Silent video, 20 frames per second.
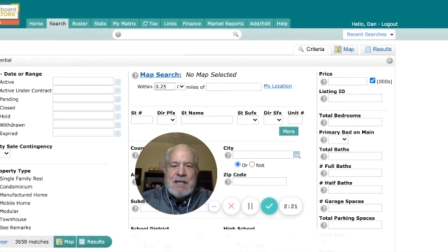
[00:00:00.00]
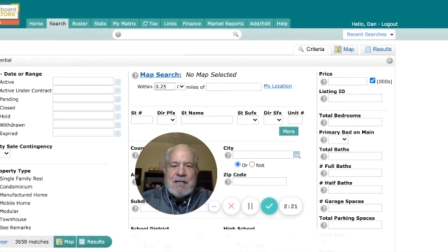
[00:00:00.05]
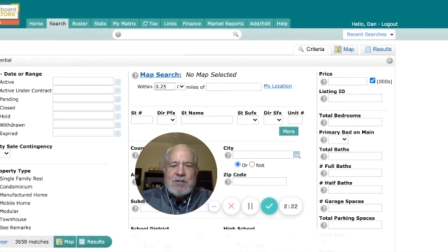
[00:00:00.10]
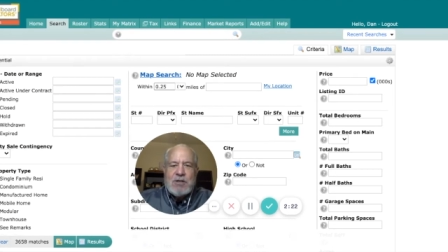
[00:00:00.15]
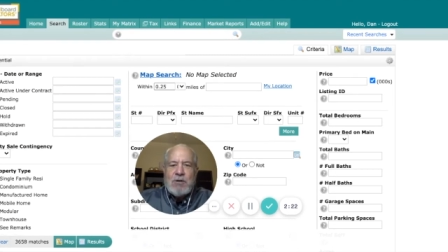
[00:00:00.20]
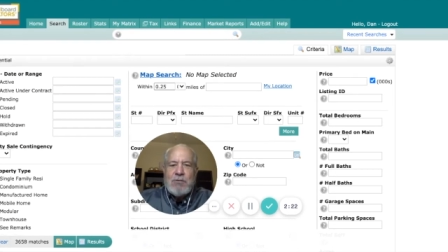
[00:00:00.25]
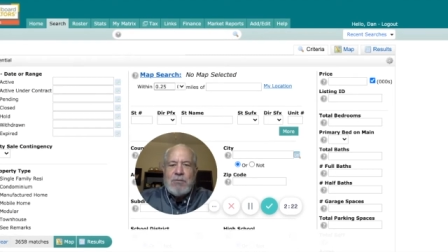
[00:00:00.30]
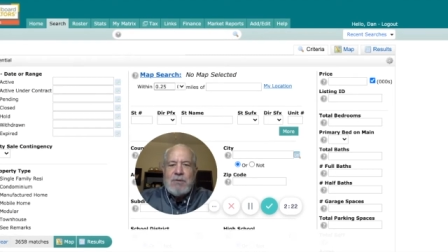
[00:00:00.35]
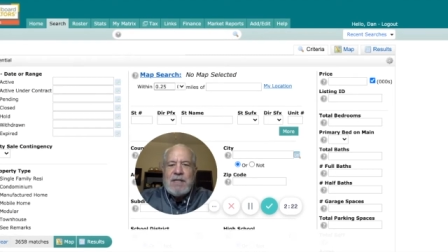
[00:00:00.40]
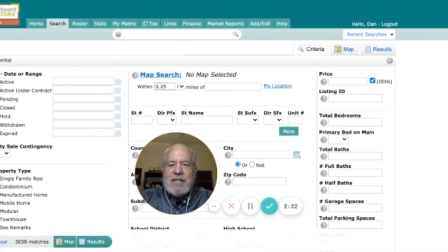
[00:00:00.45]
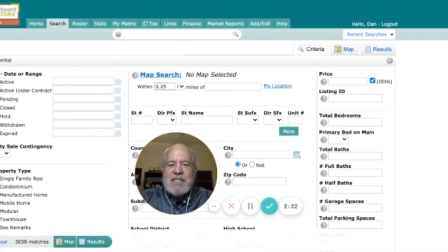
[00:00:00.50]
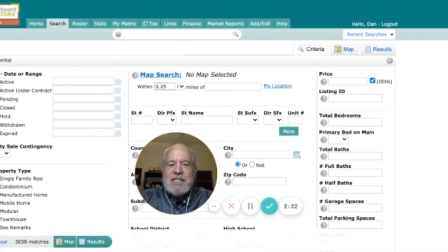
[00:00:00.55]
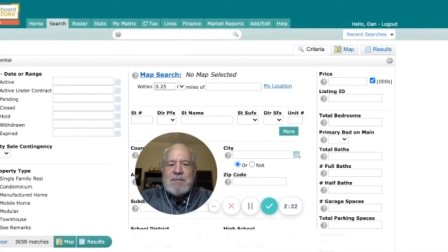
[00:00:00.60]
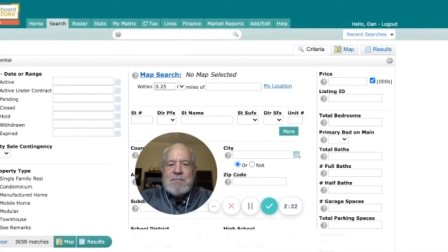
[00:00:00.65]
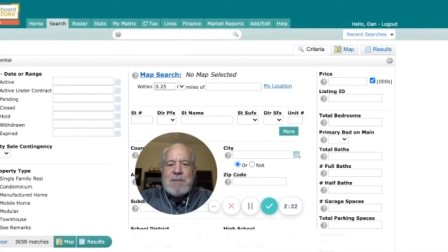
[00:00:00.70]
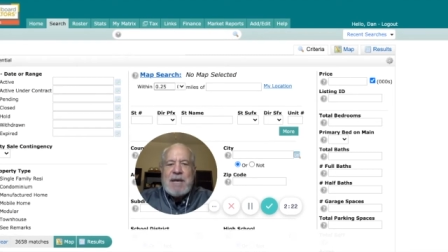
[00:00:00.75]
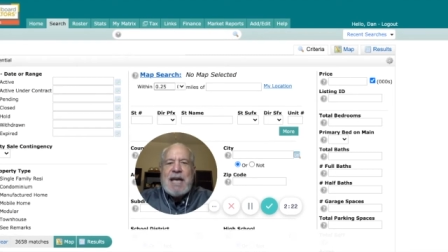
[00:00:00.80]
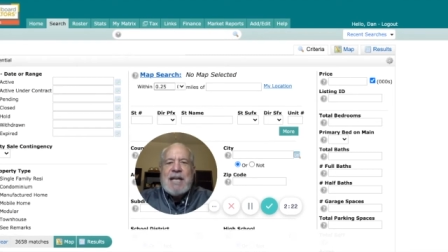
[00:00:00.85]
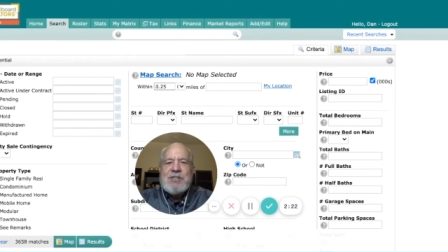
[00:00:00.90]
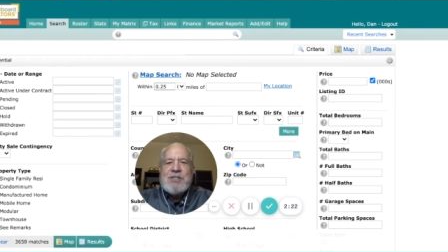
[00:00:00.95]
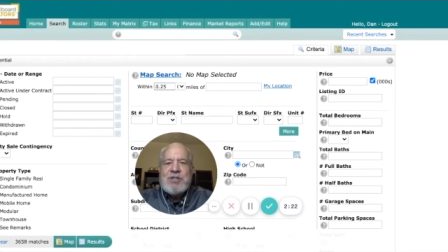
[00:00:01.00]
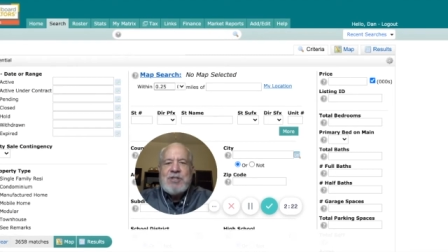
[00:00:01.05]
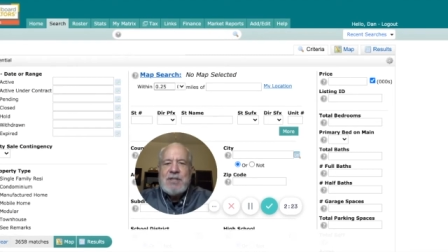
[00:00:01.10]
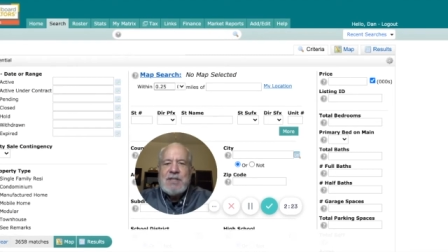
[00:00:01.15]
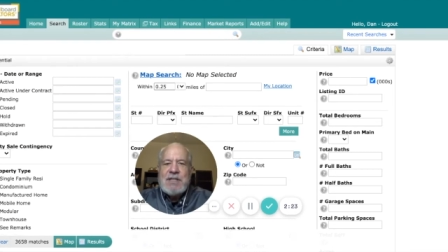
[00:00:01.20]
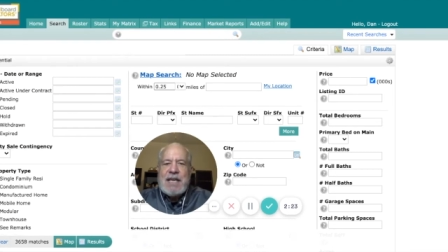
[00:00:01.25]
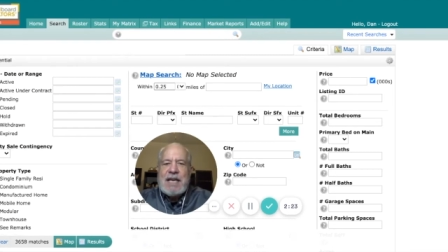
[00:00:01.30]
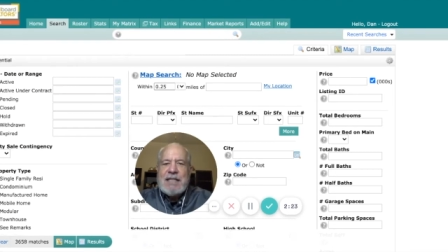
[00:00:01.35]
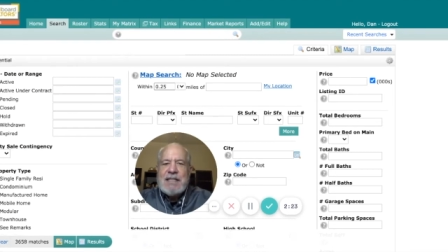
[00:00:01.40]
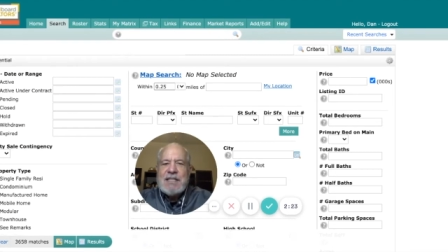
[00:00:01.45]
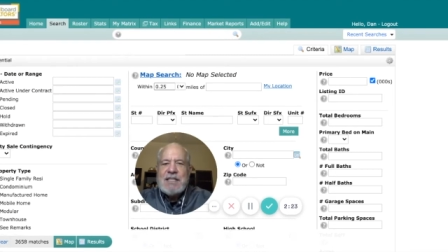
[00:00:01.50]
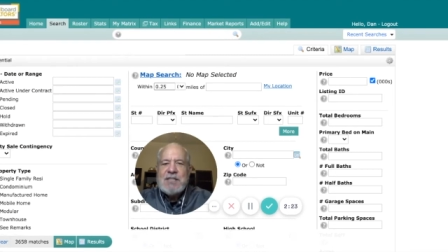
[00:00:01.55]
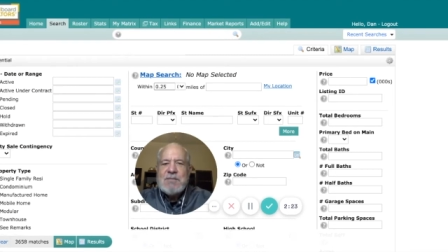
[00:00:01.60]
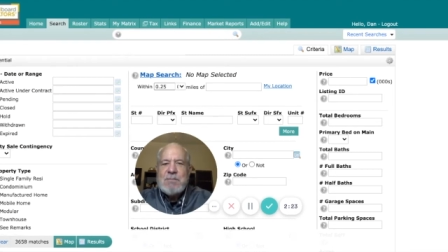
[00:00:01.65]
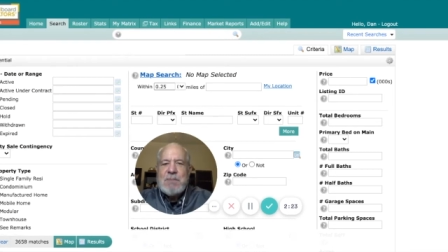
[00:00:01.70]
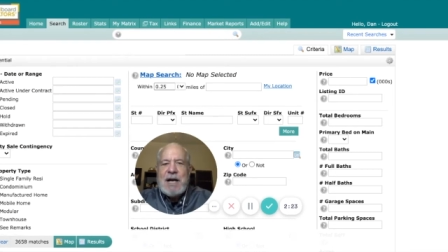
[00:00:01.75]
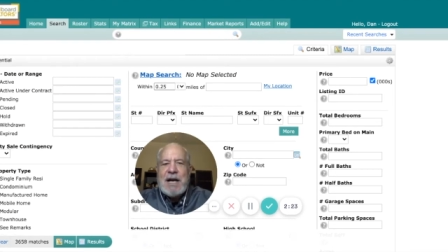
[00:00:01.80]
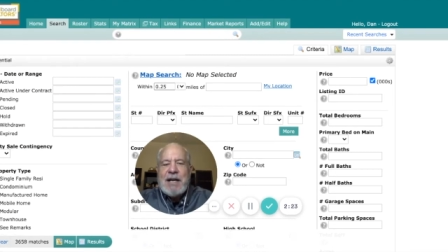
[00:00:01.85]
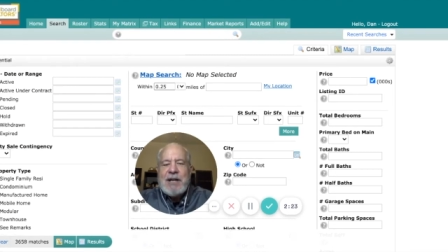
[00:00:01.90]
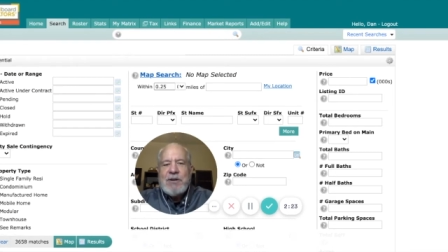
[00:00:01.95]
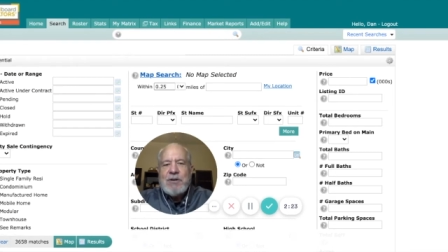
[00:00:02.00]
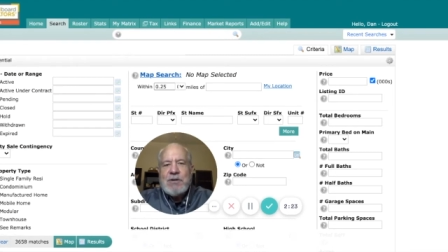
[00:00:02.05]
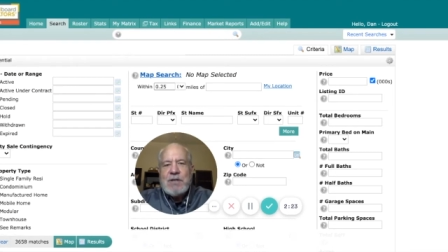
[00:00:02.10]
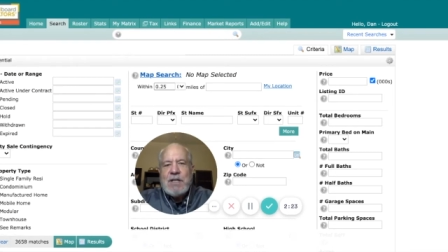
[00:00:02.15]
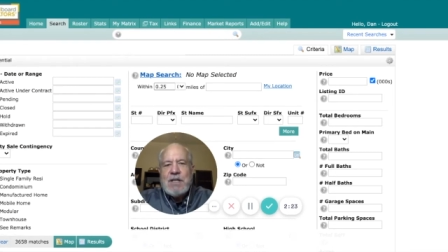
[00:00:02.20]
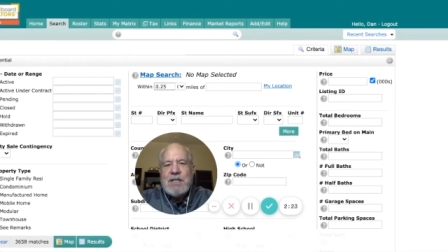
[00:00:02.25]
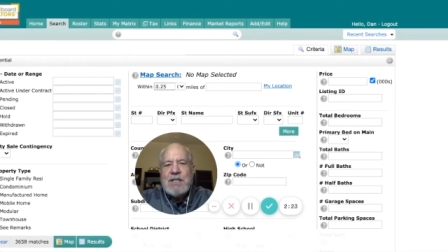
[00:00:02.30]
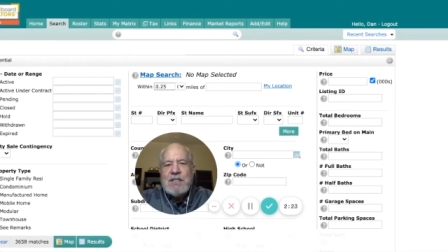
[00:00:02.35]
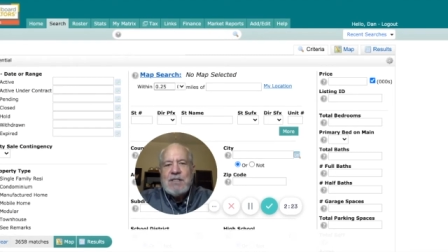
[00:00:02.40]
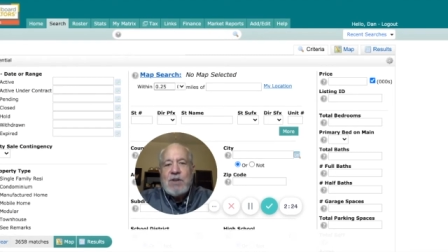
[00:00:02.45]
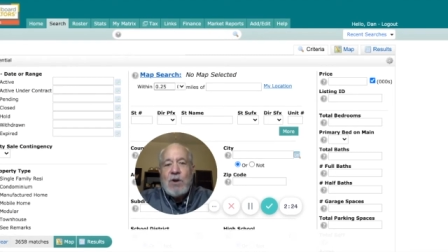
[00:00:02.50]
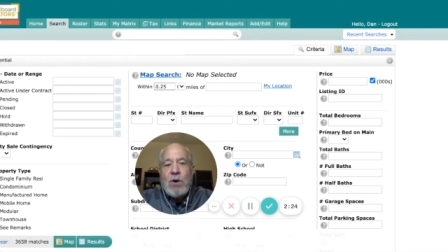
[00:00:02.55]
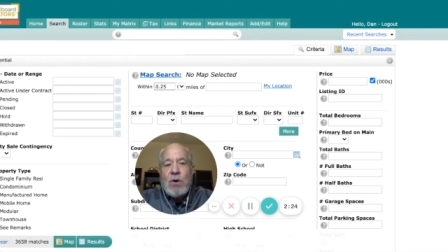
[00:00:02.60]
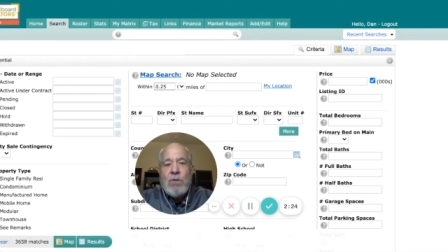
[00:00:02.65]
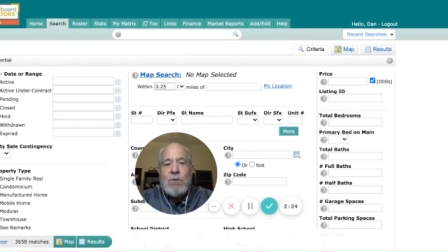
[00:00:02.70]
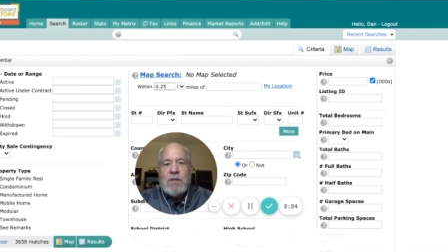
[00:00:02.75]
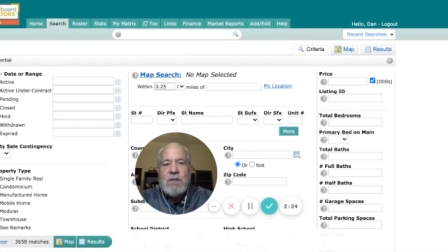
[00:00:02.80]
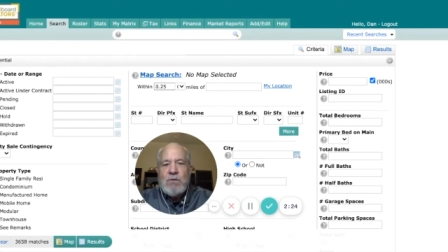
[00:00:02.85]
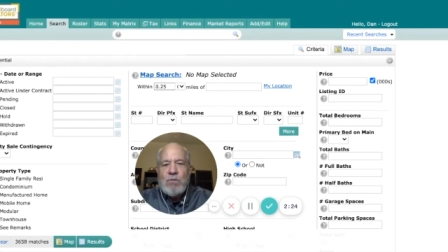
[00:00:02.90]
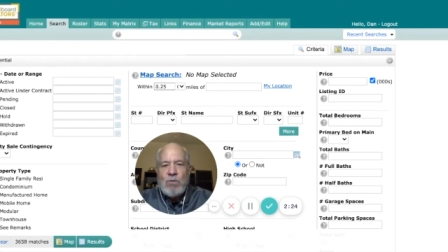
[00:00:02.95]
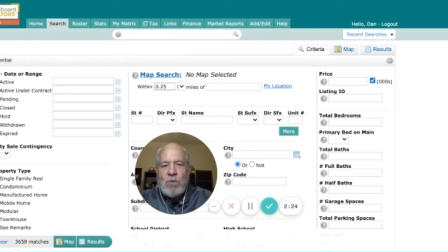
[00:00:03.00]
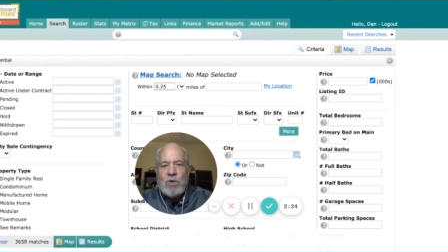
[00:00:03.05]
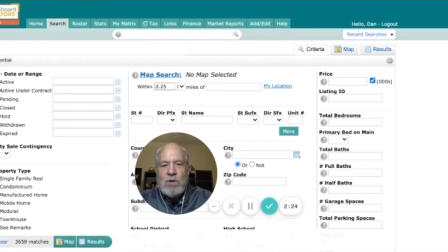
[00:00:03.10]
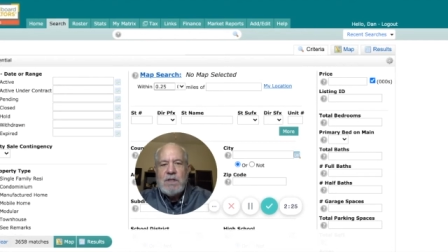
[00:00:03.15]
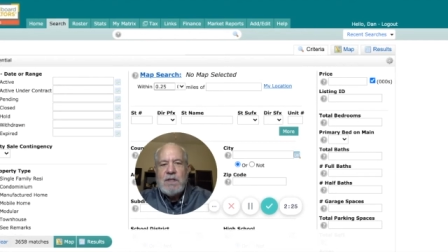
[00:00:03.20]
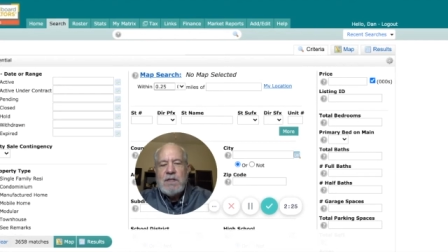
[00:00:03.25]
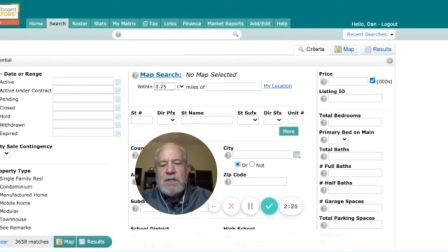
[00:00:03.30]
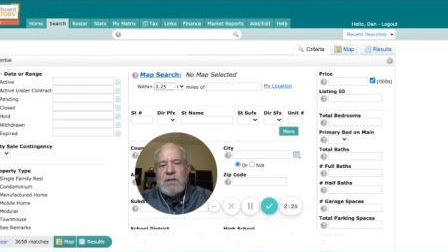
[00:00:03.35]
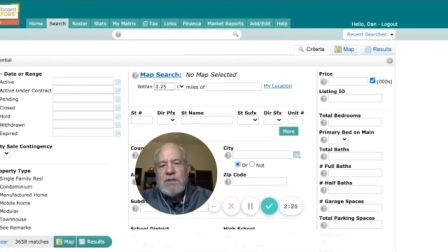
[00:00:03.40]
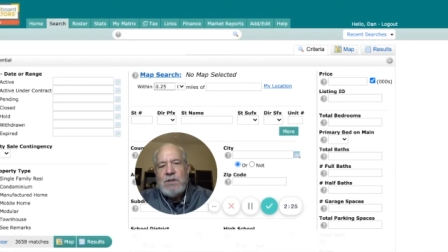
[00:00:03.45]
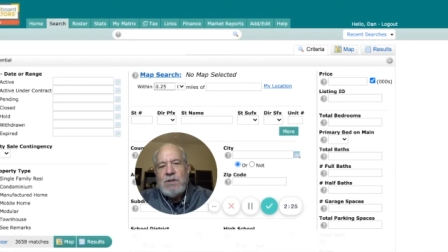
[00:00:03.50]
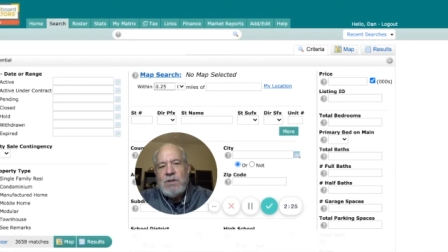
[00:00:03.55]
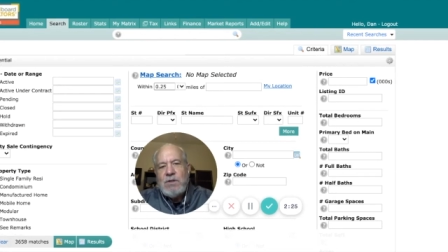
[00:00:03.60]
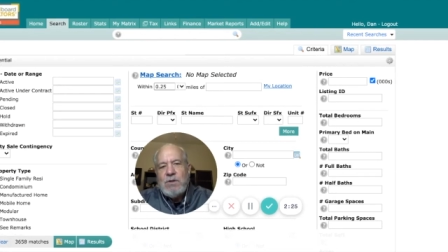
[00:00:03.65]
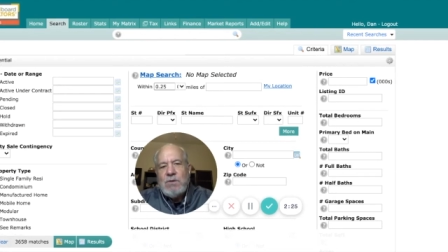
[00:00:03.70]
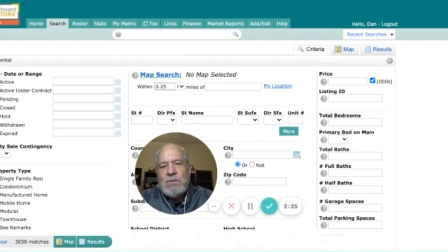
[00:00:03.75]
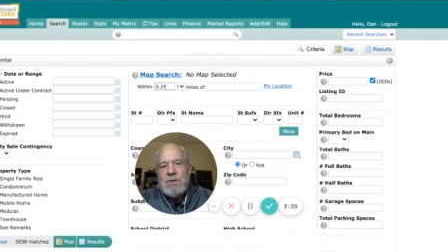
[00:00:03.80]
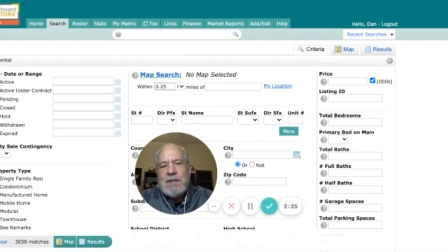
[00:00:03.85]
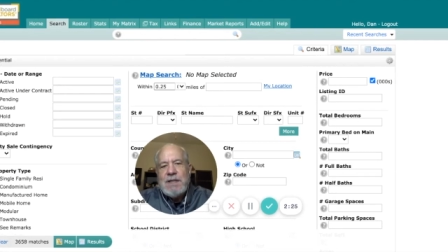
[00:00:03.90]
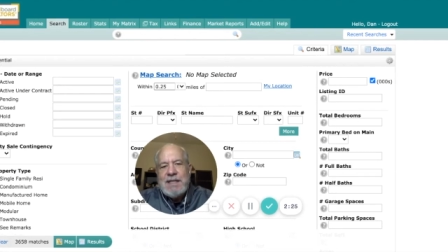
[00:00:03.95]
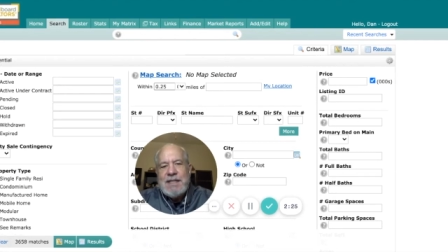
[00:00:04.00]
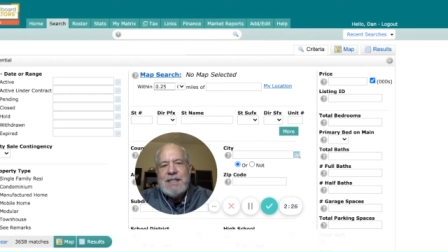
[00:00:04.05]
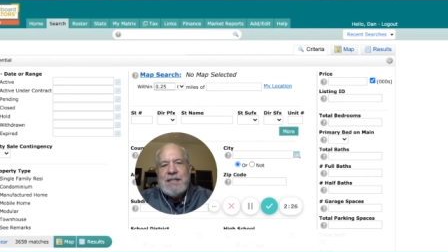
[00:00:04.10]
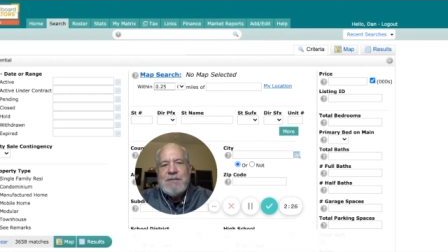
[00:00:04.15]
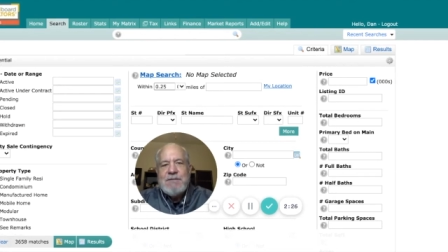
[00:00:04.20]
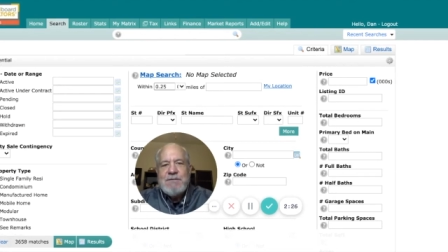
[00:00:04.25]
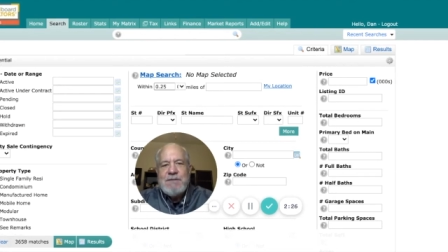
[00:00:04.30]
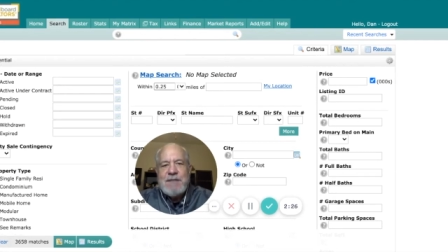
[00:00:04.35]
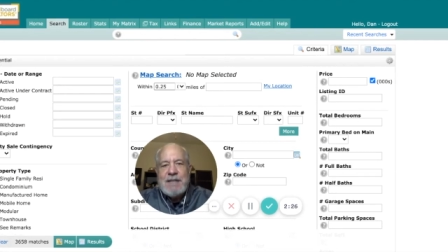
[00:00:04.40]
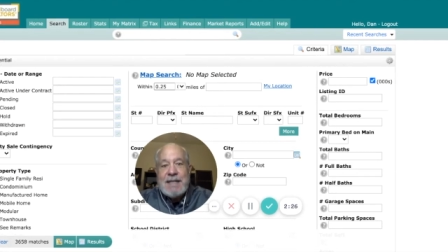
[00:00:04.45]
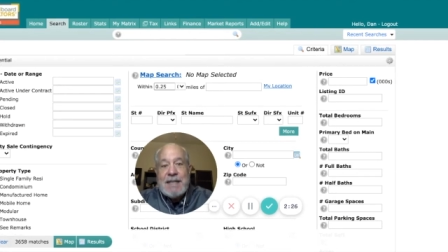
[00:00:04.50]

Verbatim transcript: So let's imagine that this buyer is only wanting to live